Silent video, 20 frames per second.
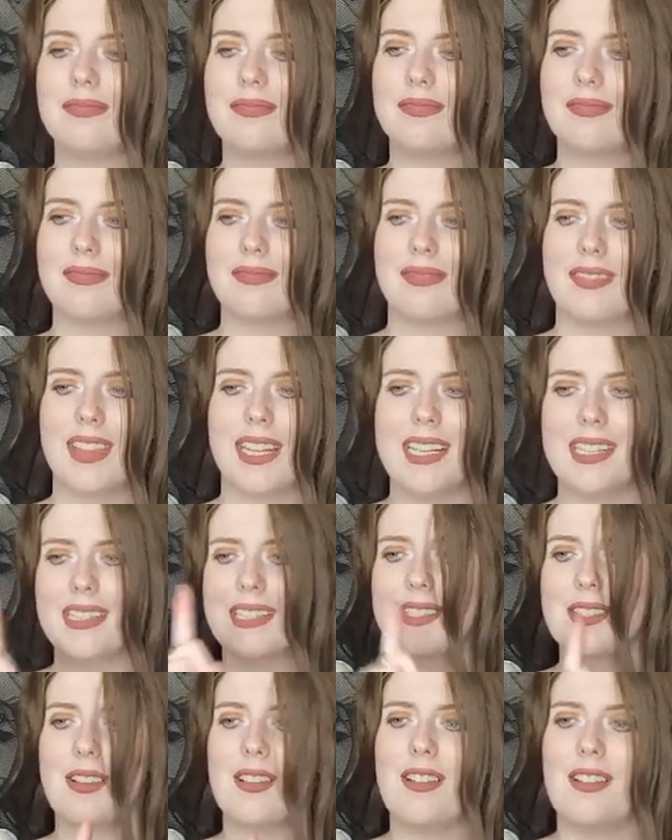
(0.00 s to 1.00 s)
That
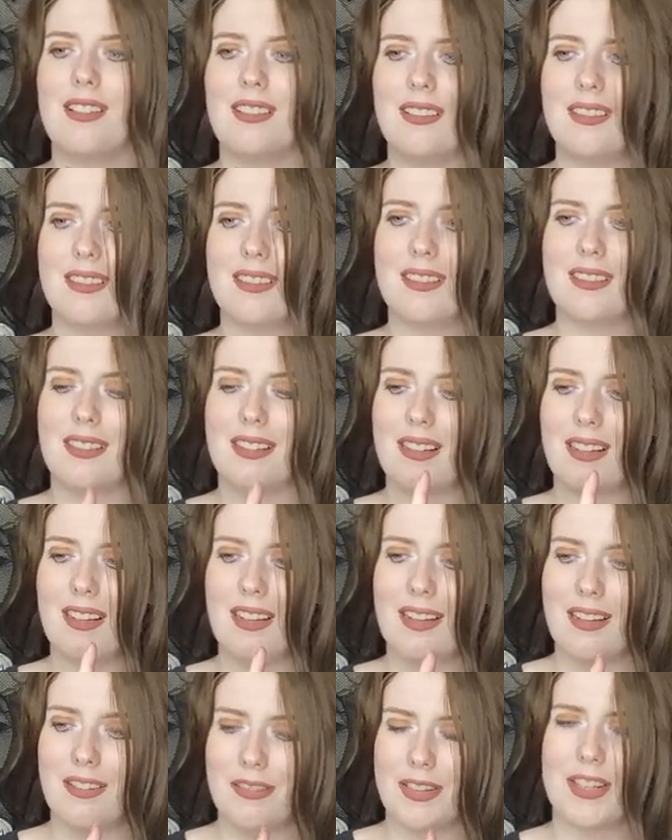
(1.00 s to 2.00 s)
is all
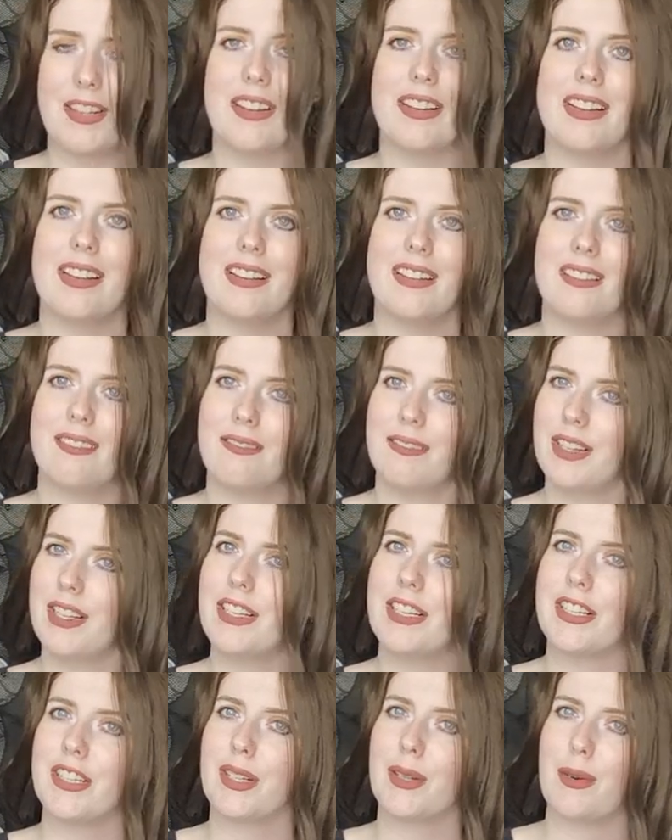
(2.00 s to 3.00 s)
a very
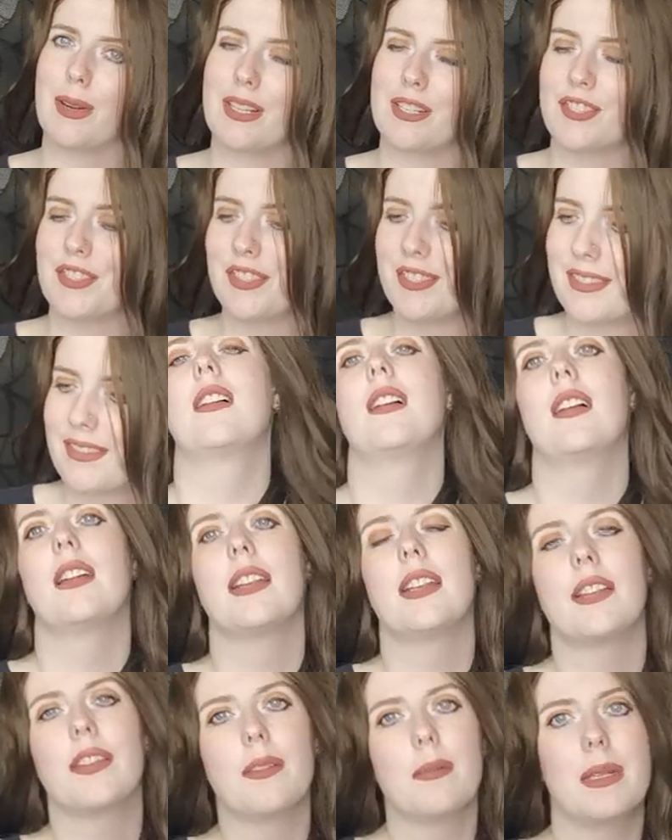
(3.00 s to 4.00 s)
Very good question.
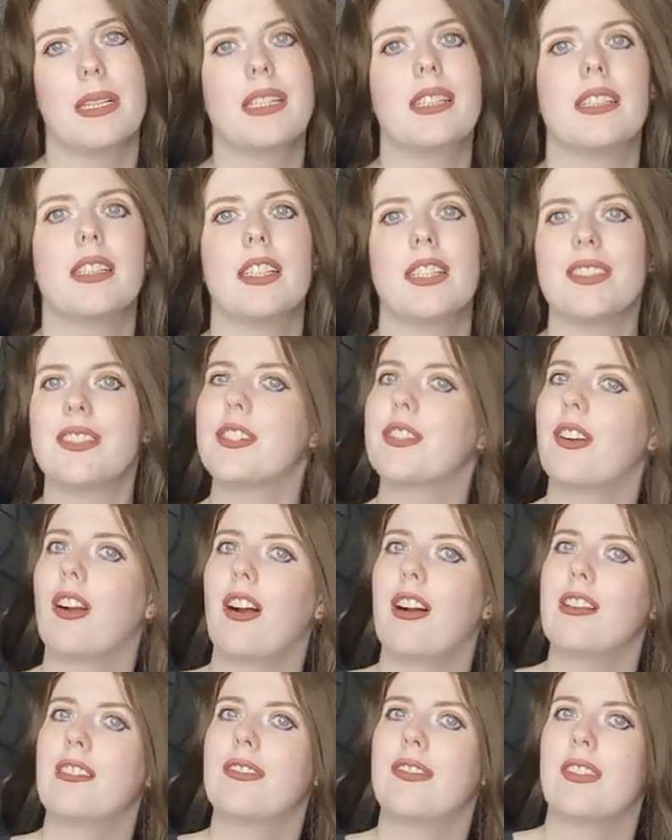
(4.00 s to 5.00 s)
Another man took
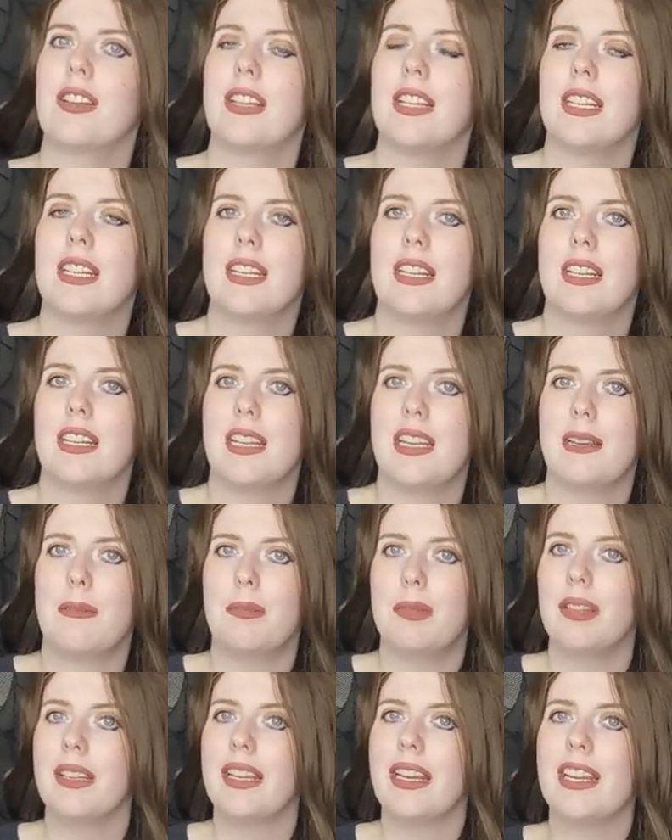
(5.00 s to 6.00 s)
off in a
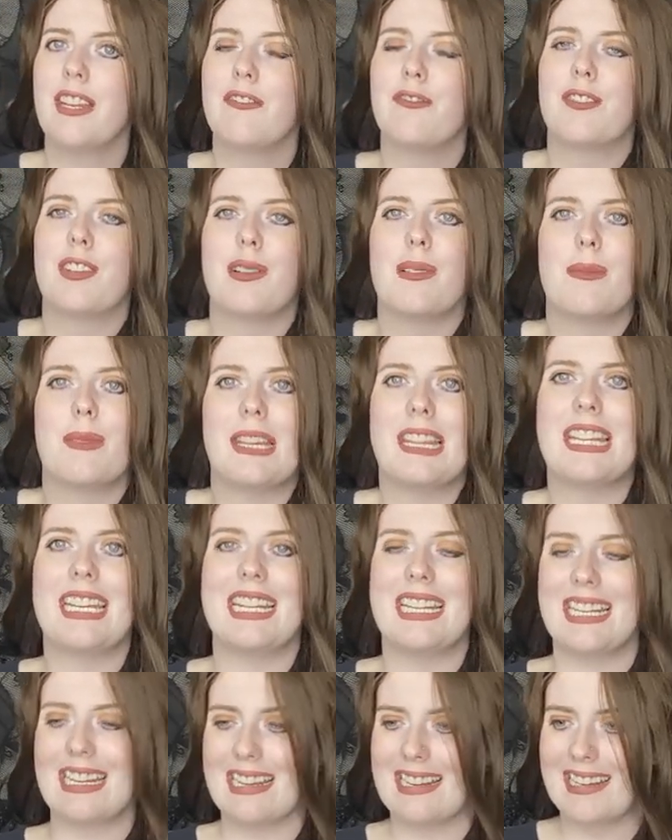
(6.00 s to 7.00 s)
plane from
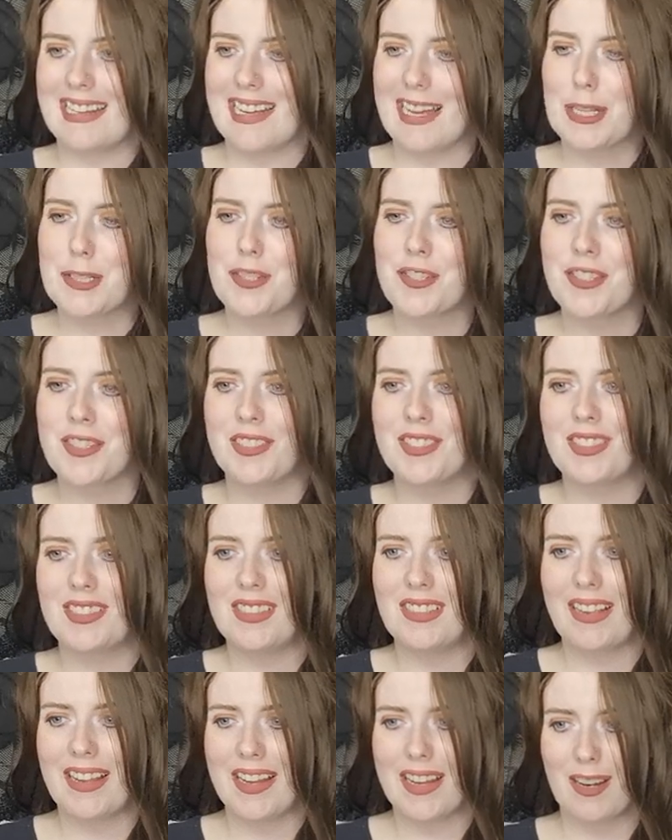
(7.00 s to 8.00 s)
the
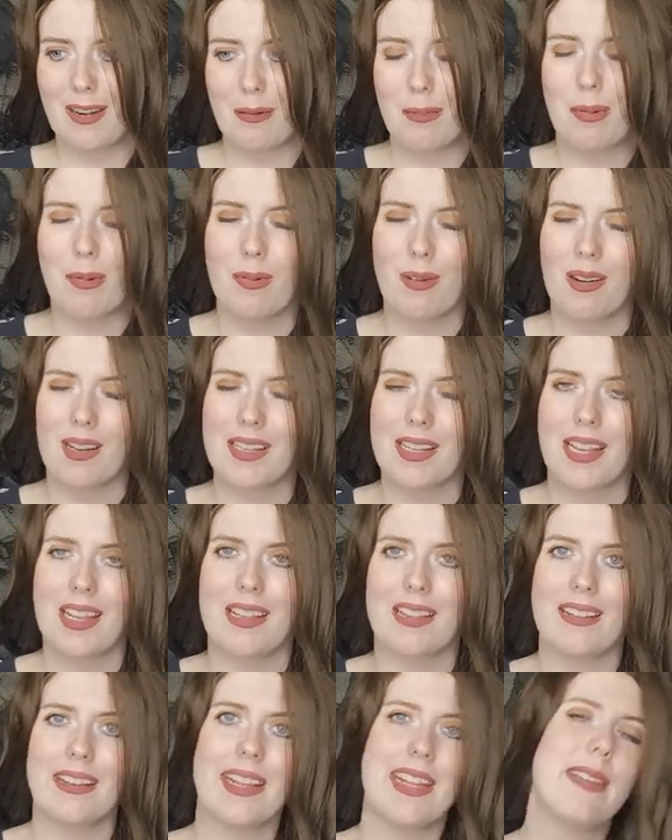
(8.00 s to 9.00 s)
National Airport,
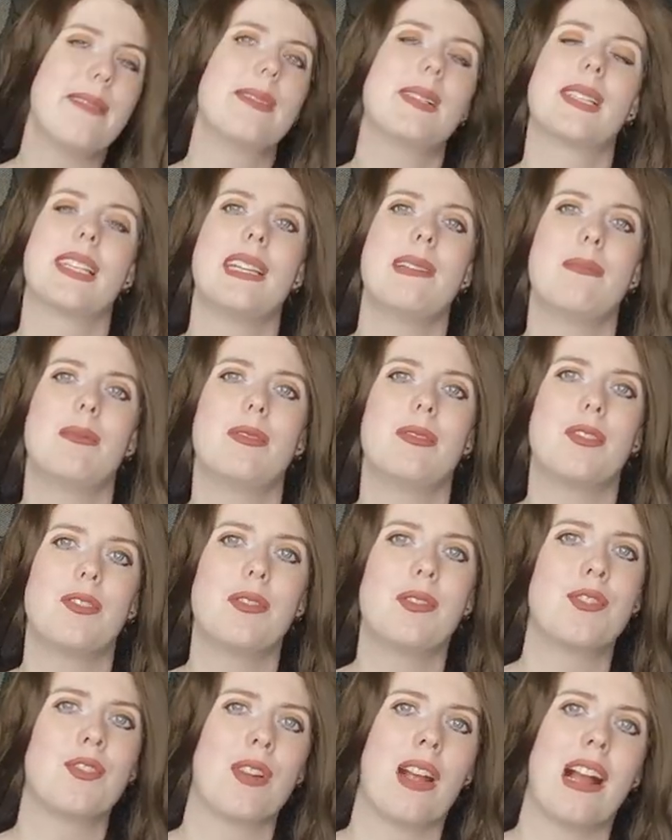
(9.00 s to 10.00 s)
and he was able
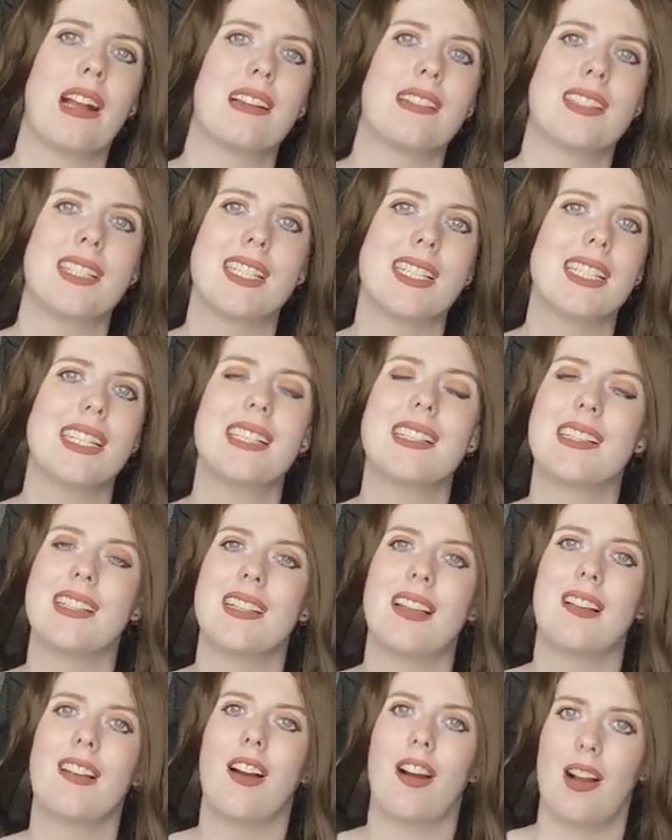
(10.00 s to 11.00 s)
to track
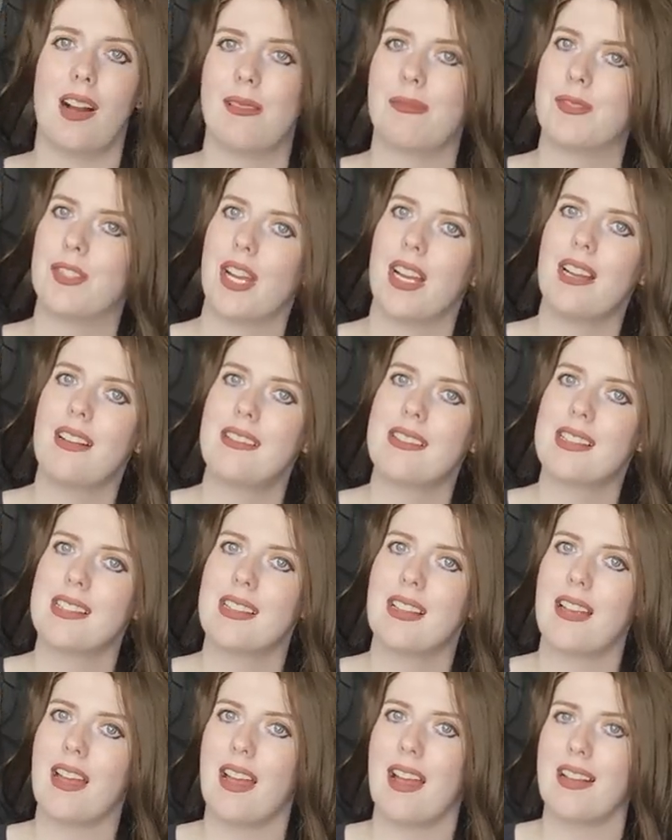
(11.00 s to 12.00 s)
6 objects
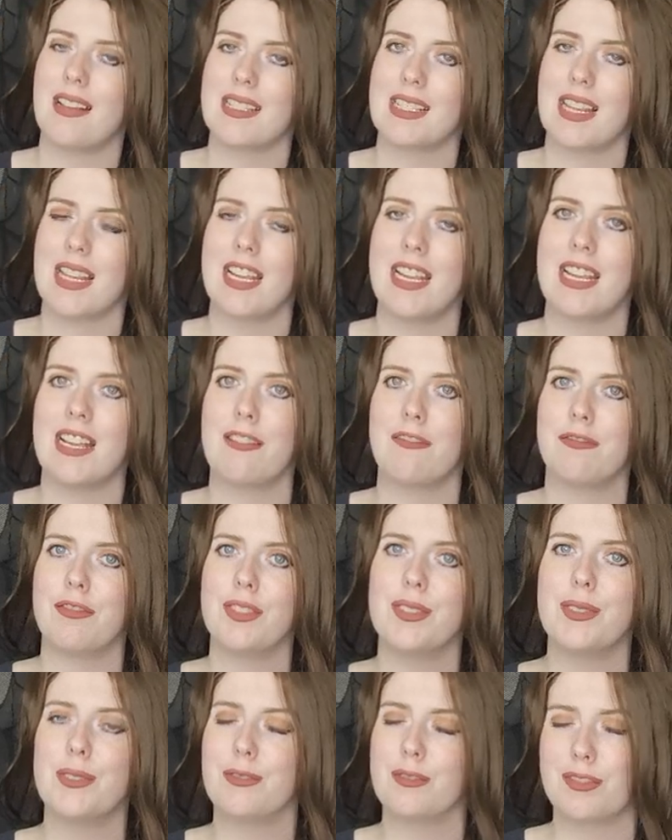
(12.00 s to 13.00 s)
as they
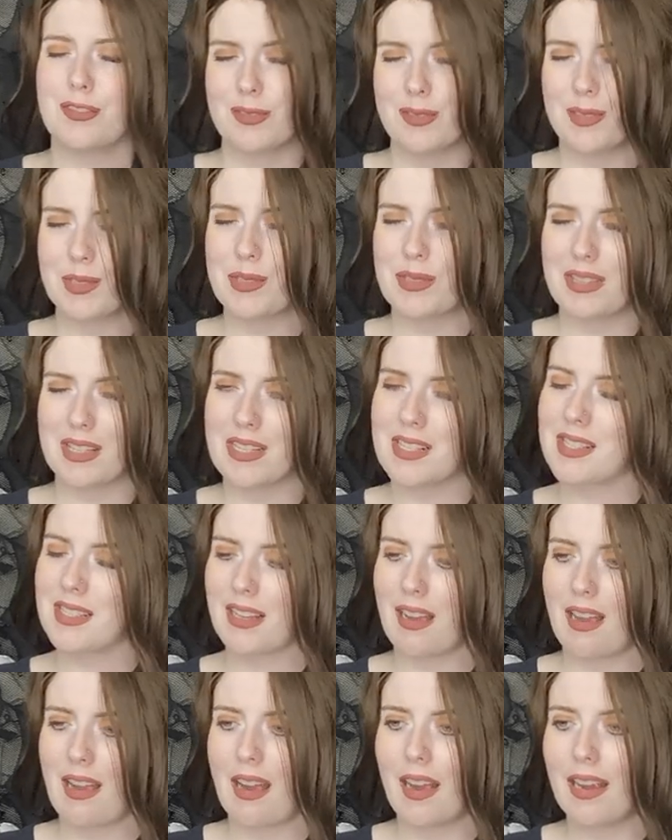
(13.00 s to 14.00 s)
flew through the
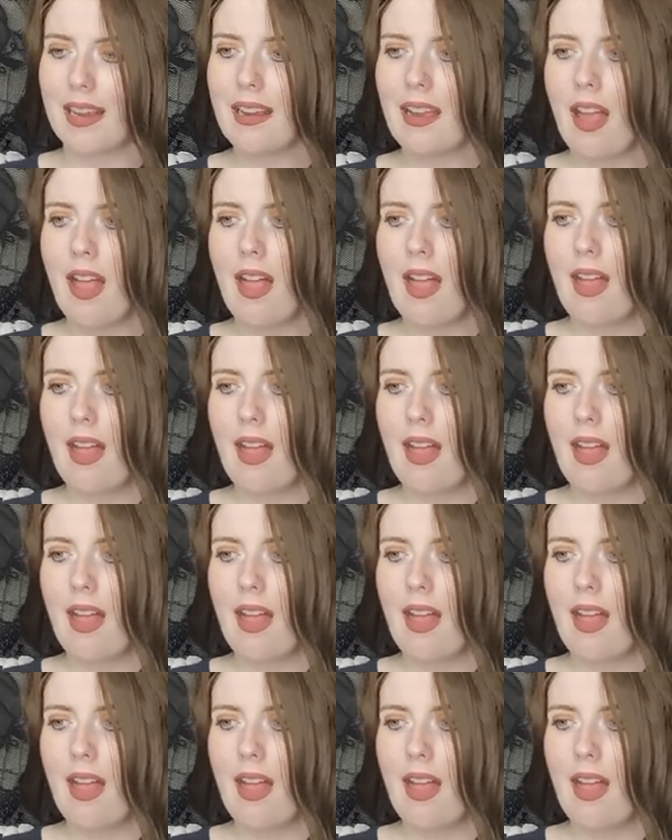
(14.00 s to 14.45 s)
sky,